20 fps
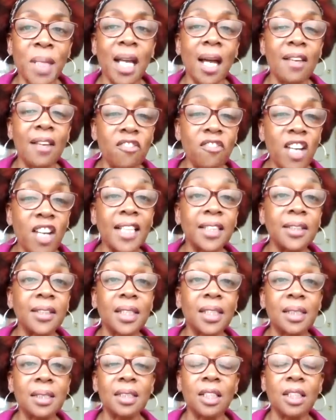I find
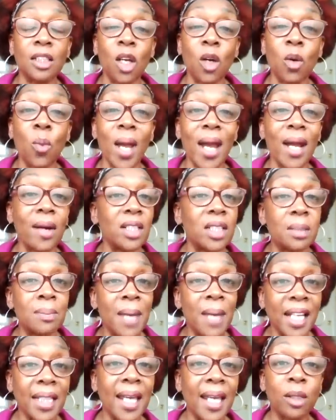that, whereas
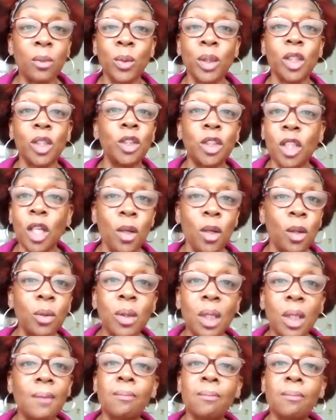my leg could go,